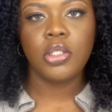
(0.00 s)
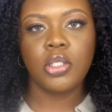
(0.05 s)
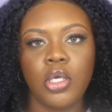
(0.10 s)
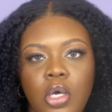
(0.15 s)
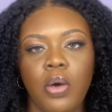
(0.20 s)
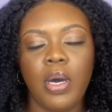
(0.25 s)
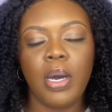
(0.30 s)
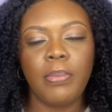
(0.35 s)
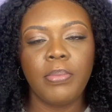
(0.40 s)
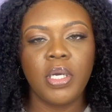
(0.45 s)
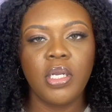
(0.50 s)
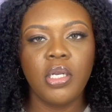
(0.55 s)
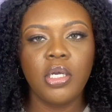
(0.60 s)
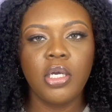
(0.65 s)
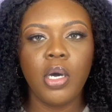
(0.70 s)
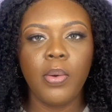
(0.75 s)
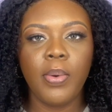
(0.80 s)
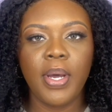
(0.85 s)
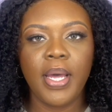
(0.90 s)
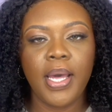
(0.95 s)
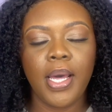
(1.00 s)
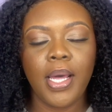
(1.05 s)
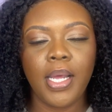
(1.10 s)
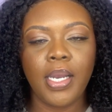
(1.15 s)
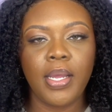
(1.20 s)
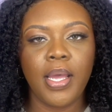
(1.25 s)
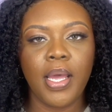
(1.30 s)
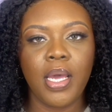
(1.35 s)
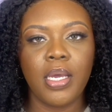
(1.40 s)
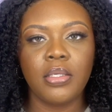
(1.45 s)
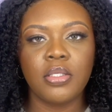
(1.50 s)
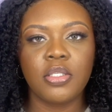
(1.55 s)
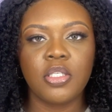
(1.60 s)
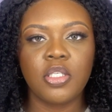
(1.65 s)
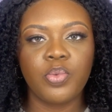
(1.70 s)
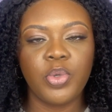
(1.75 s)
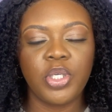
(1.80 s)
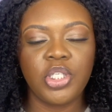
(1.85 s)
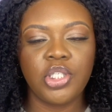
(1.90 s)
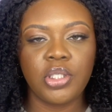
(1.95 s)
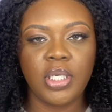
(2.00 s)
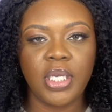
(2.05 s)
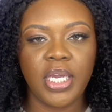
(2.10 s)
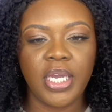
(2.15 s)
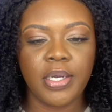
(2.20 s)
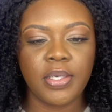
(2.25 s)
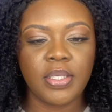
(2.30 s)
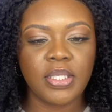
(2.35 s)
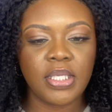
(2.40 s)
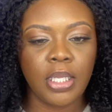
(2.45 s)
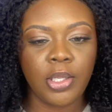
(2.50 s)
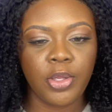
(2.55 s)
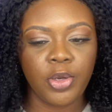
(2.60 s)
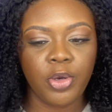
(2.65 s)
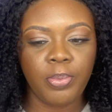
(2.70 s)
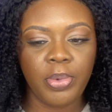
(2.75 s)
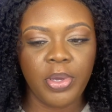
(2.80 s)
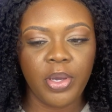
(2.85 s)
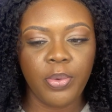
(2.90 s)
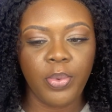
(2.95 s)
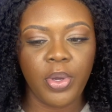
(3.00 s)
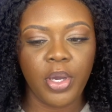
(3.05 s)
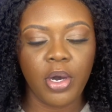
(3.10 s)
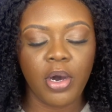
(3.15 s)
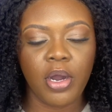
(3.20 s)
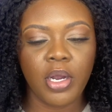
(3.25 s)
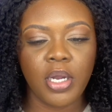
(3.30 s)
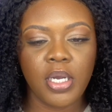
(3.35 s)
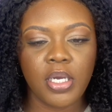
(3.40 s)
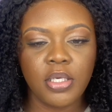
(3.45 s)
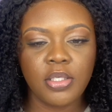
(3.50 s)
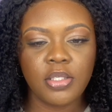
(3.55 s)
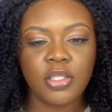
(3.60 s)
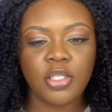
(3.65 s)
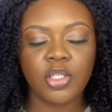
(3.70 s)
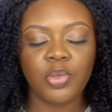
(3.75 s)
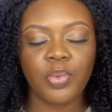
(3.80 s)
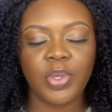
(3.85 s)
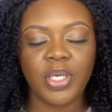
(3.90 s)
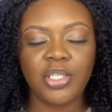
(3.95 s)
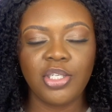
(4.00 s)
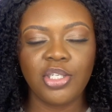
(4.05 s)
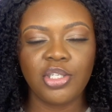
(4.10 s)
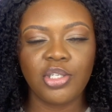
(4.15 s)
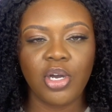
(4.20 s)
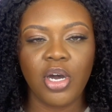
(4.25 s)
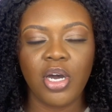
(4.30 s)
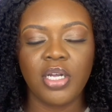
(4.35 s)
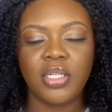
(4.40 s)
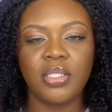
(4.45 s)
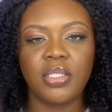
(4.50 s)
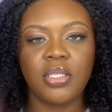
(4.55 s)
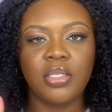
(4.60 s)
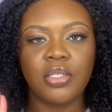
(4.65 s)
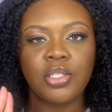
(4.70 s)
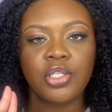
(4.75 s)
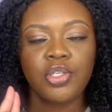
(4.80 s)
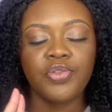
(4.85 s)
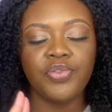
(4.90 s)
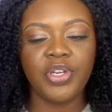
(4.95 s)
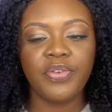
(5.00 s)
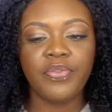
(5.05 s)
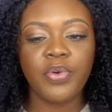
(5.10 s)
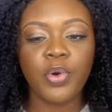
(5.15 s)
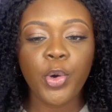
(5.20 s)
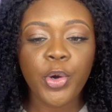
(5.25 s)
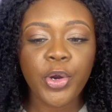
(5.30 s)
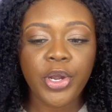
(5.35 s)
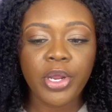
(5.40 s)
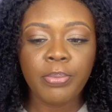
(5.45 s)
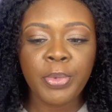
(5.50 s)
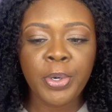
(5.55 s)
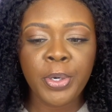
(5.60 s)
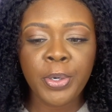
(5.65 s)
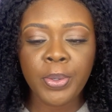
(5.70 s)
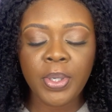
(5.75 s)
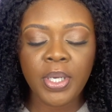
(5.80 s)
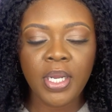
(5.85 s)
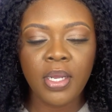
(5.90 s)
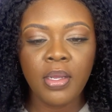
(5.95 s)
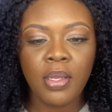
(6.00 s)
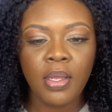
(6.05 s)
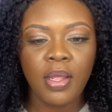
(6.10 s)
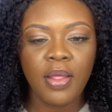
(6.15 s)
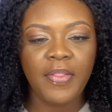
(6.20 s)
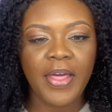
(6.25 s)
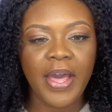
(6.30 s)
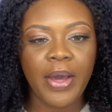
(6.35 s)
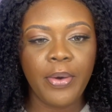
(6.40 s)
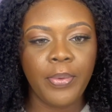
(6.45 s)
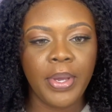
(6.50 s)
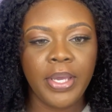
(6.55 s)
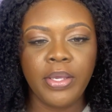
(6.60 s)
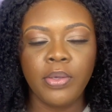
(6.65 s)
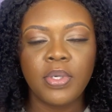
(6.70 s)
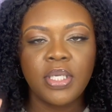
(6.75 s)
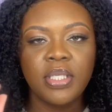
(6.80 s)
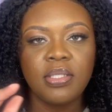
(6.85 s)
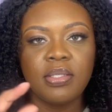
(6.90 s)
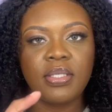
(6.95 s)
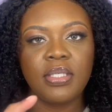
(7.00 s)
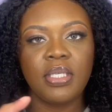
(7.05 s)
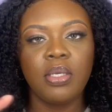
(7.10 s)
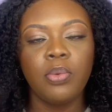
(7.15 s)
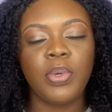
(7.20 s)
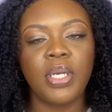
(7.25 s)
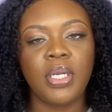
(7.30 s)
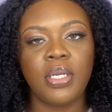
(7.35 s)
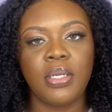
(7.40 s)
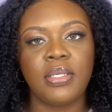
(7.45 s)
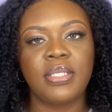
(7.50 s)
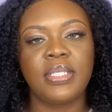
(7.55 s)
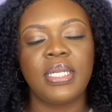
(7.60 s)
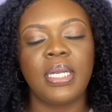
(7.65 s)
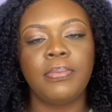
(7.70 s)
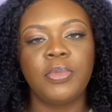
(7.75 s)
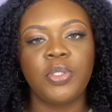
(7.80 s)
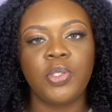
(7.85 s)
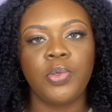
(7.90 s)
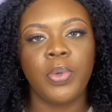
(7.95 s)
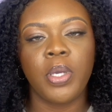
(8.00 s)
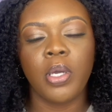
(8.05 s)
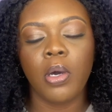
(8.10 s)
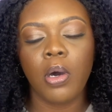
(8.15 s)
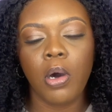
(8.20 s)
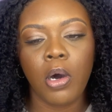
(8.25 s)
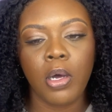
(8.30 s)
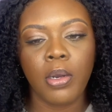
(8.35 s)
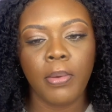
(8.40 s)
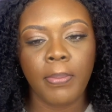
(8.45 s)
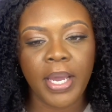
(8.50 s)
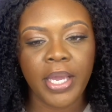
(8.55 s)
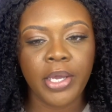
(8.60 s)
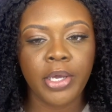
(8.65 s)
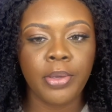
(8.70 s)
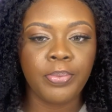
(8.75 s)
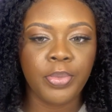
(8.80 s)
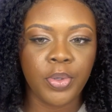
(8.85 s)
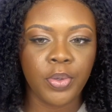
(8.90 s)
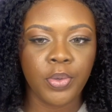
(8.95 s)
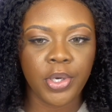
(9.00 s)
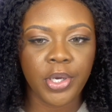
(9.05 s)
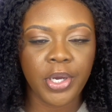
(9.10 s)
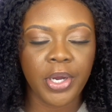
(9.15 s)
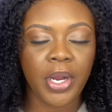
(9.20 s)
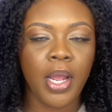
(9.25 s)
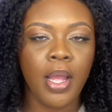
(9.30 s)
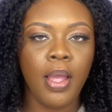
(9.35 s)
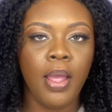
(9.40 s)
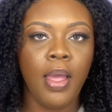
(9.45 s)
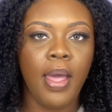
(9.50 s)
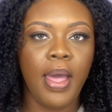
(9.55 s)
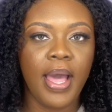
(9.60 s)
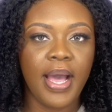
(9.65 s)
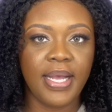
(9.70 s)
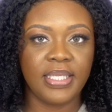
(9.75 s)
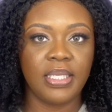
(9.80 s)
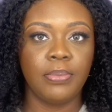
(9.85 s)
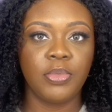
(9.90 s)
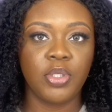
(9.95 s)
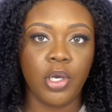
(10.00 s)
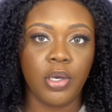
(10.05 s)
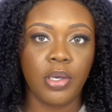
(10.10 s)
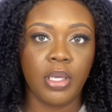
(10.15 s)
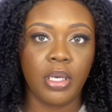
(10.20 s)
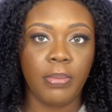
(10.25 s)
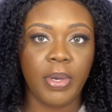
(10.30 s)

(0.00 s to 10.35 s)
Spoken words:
So I'm going to go ahead and switch gears a little bit. We are going to switch onto screen recording mode. That way you can see what it is that I'm doing on my computer as I'm talking